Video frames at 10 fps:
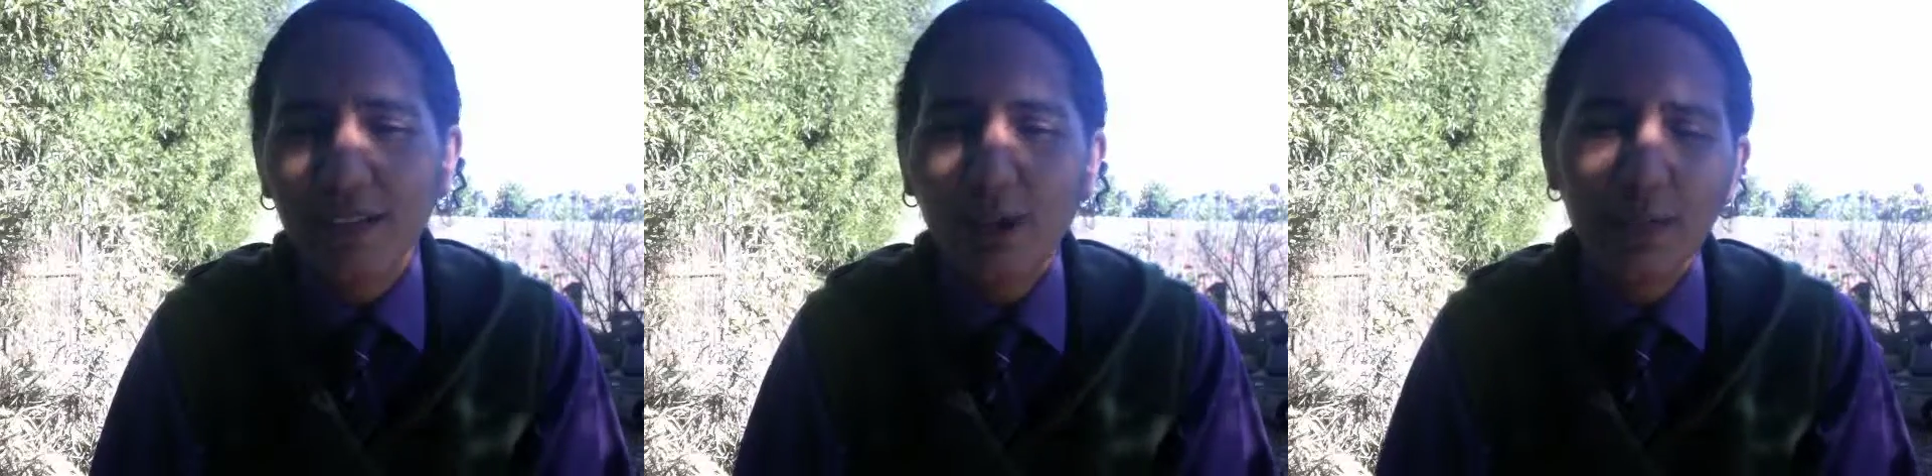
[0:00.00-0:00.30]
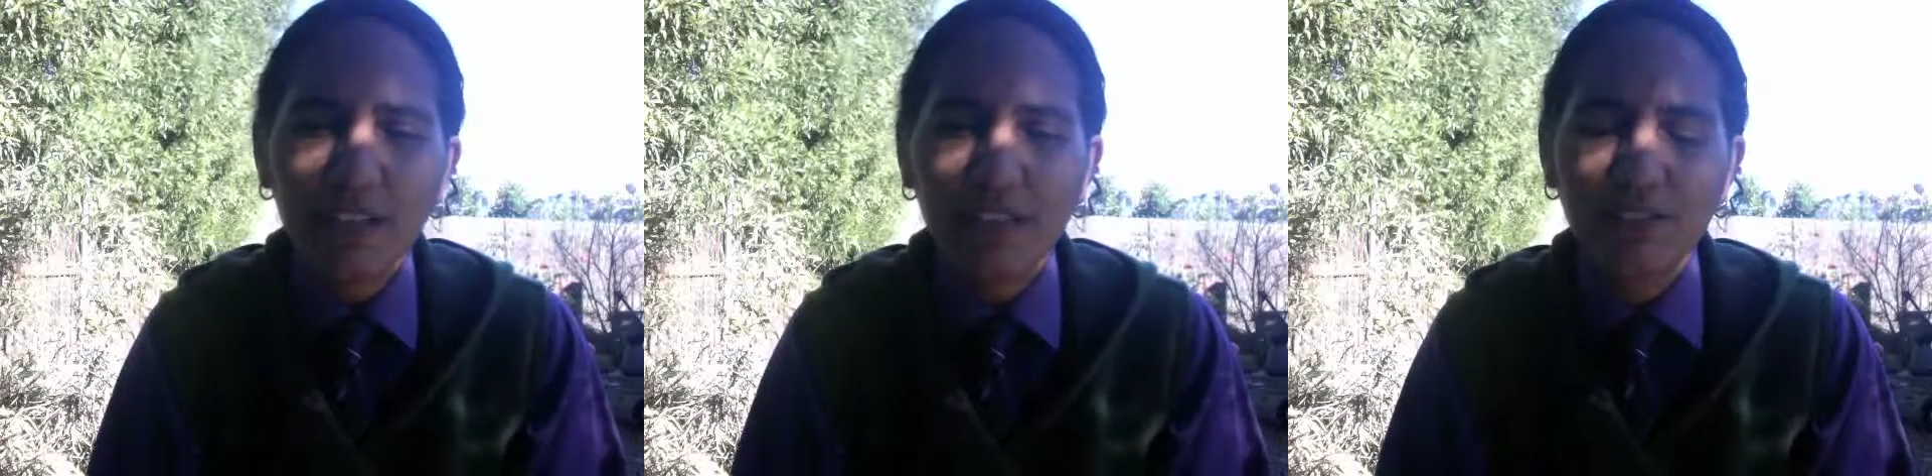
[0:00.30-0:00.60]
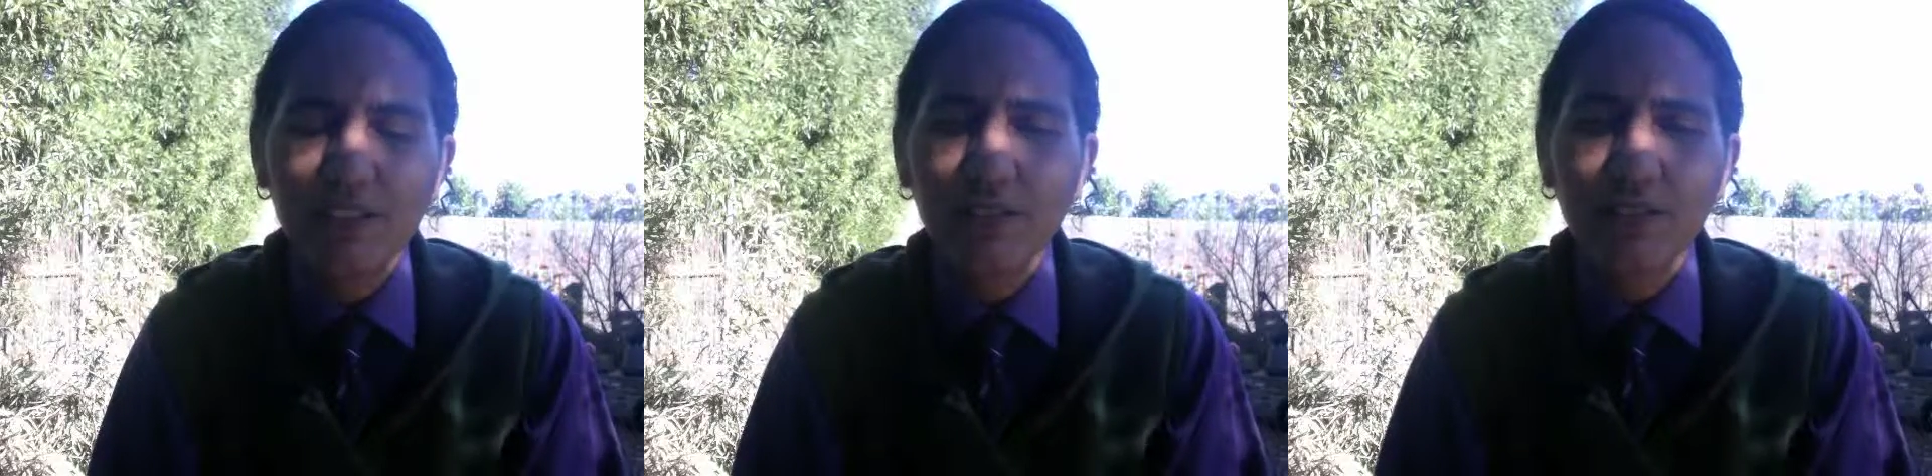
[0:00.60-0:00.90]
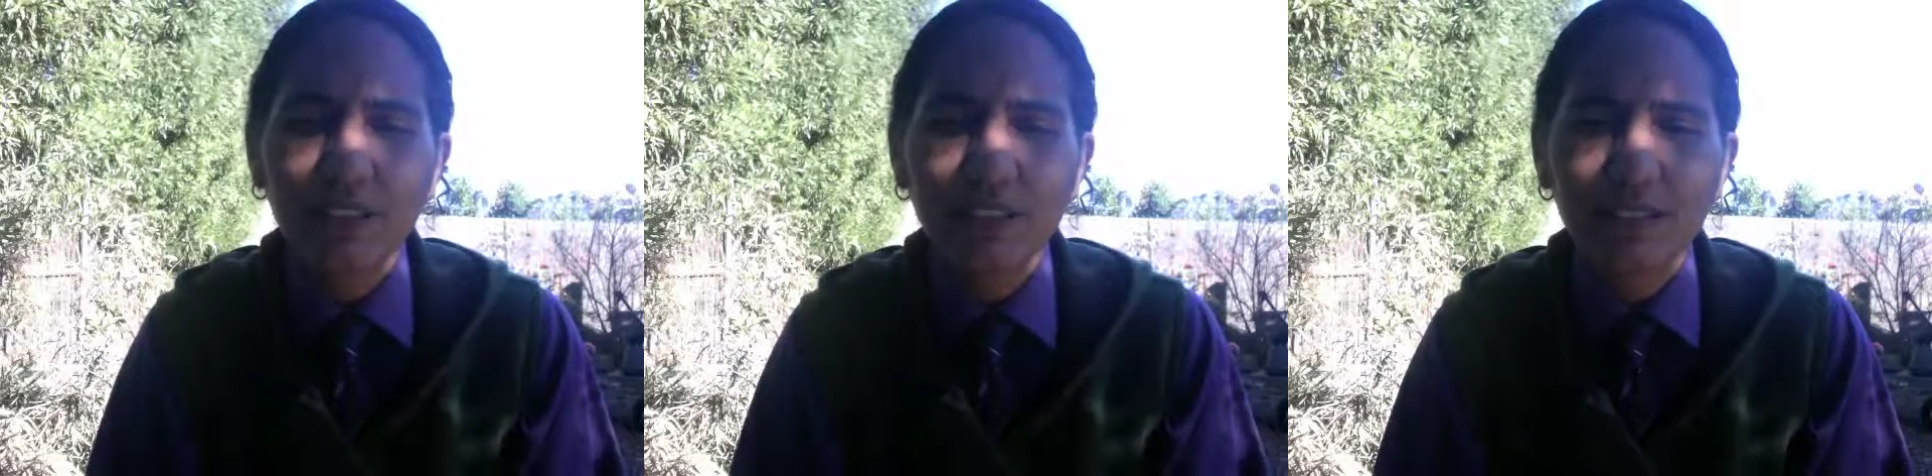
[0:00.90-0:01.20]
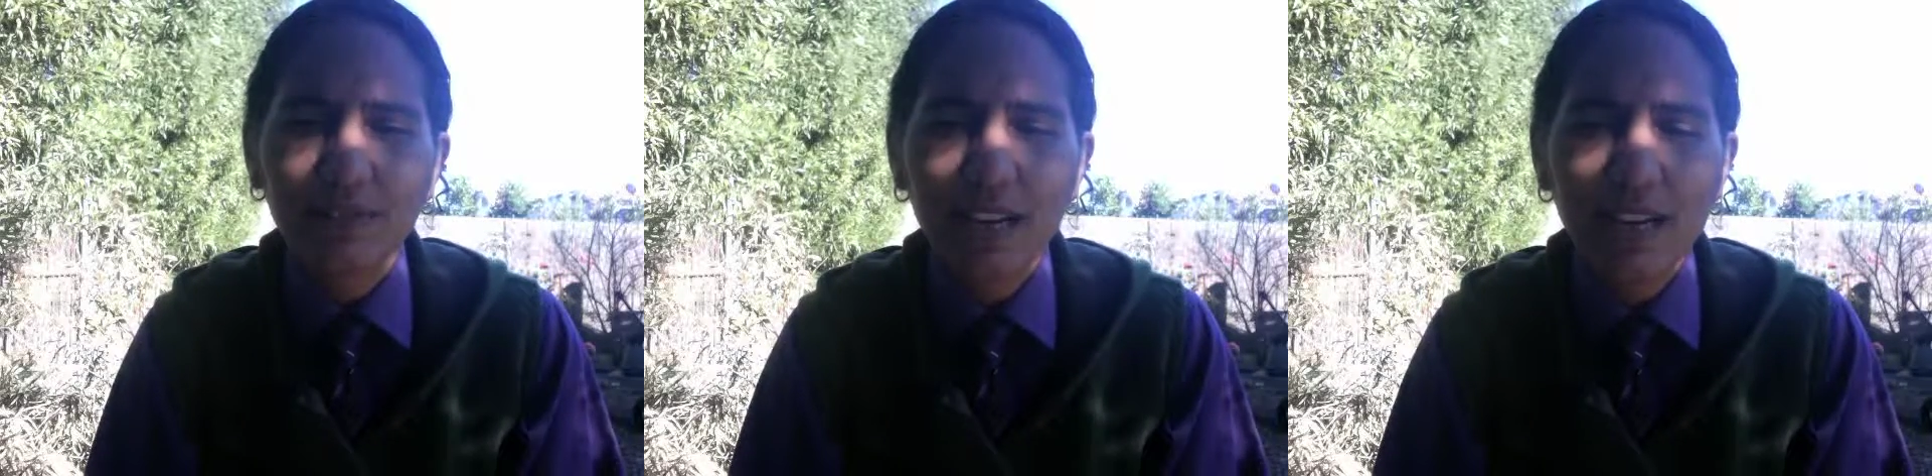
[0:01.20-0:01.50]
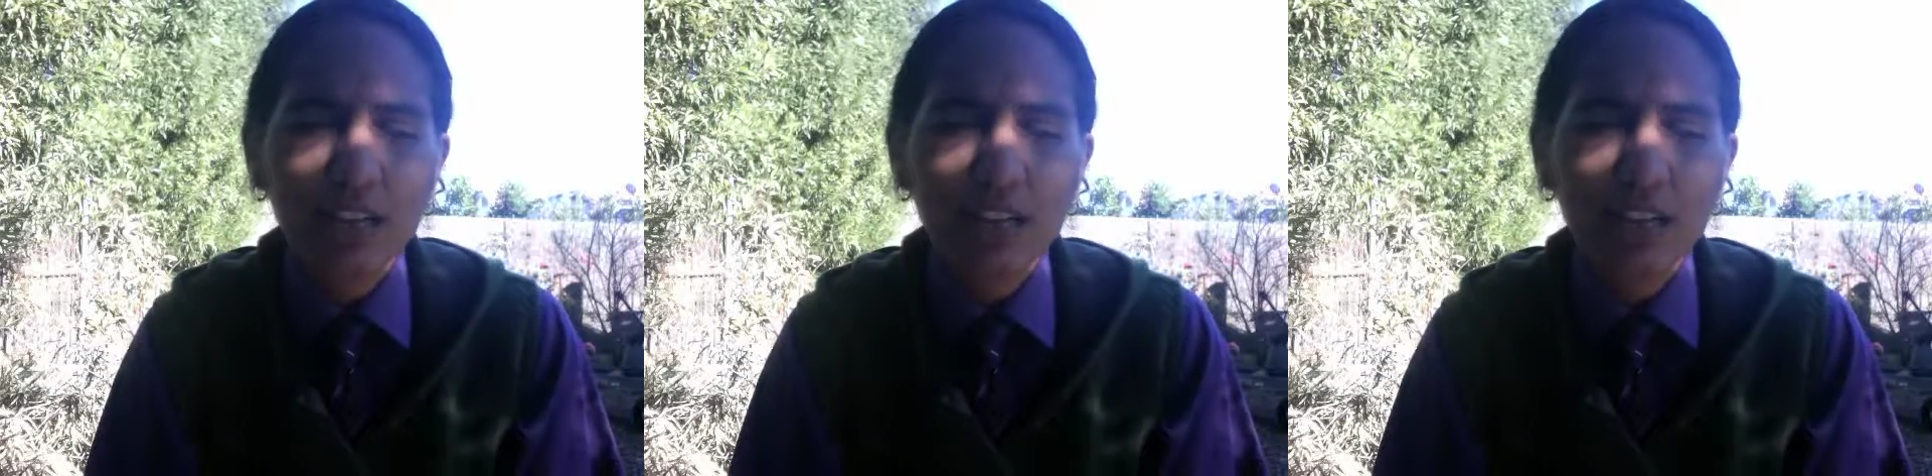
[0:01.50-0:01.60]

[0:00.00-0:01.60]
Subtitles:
Why was I shown this, right?